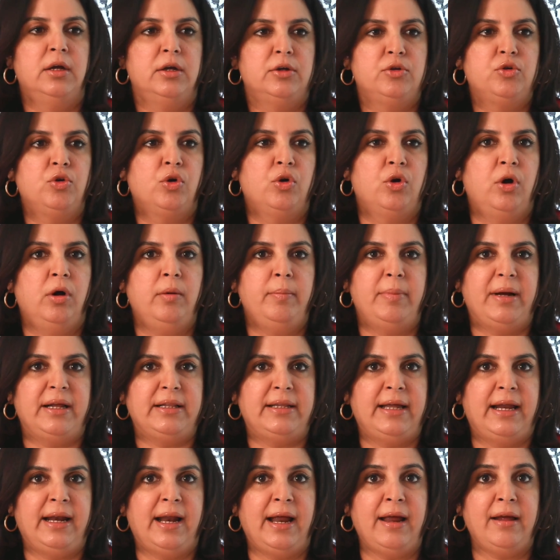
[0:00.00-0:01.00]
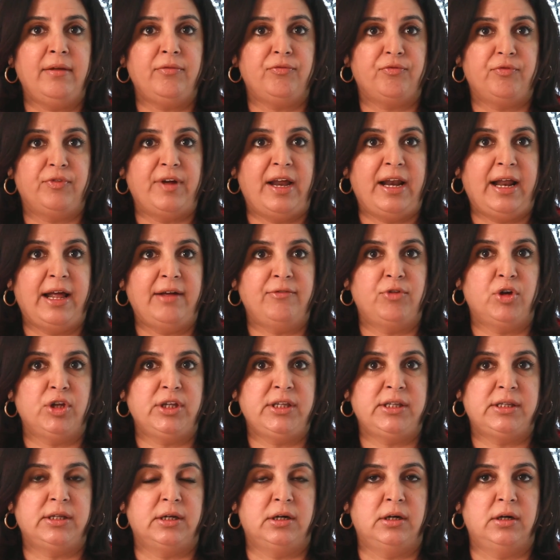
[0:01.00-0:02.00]
you know. But then when I
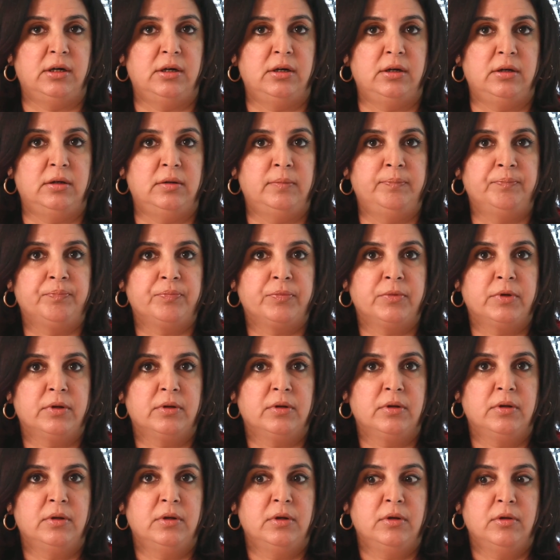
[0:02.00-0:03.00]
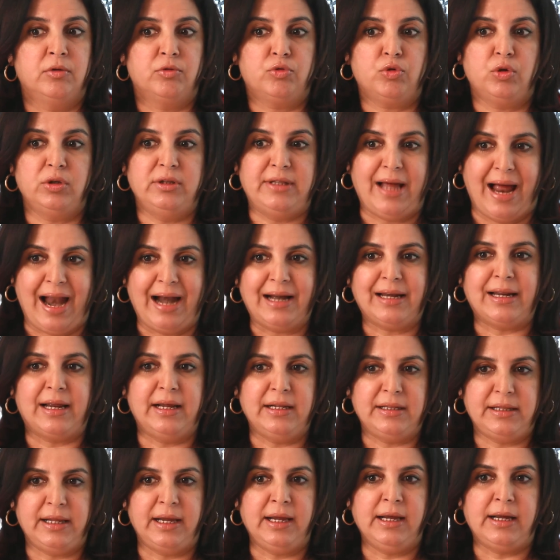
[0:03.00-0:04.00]
was, so that
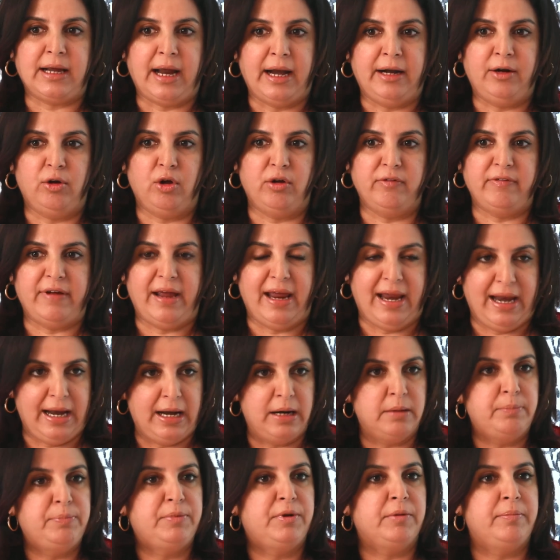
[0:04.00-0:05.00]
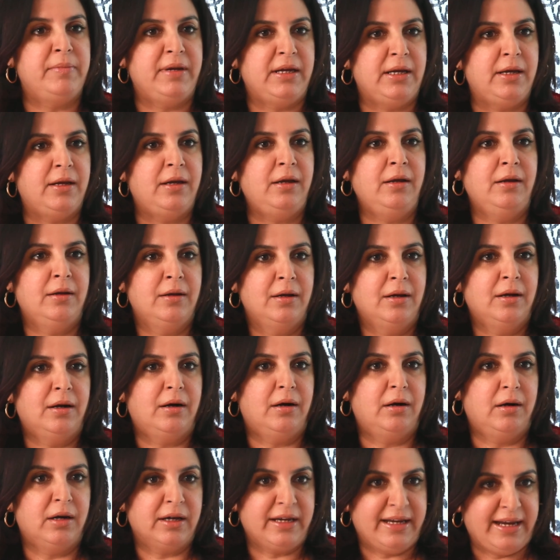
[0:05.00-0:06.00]
I think kind of helped me
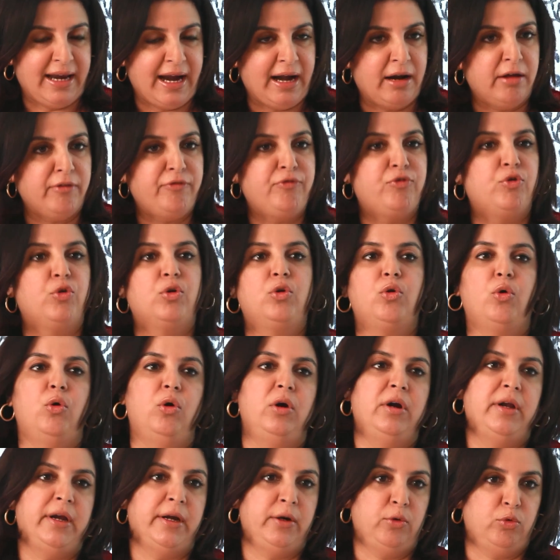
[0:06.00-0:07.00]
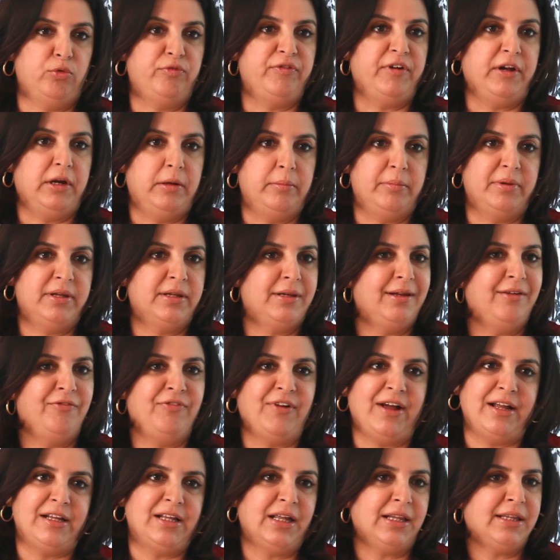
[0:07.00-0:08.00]
get a foothold into films.
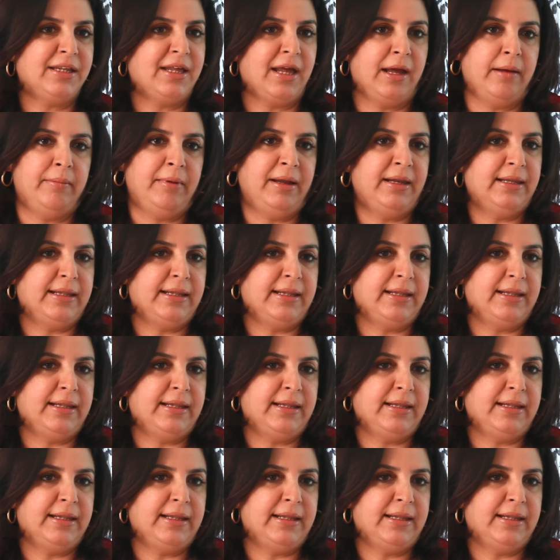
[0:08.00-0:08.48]
If I just came and